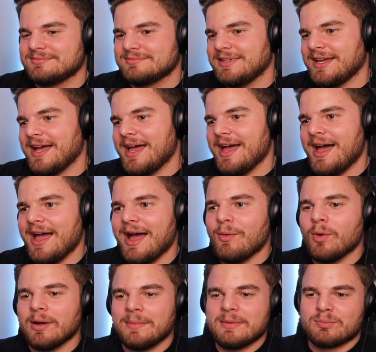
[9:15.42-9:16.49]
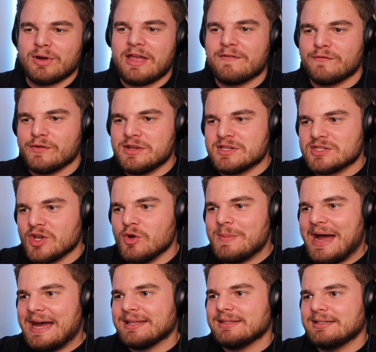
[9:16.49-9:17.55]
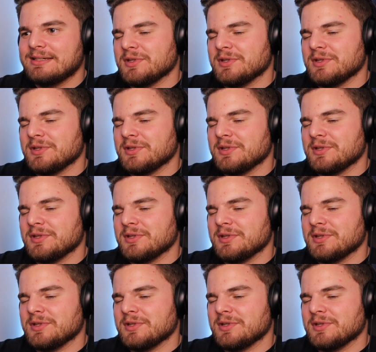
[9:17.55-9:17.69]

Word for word: Like, I want him to break free so badly.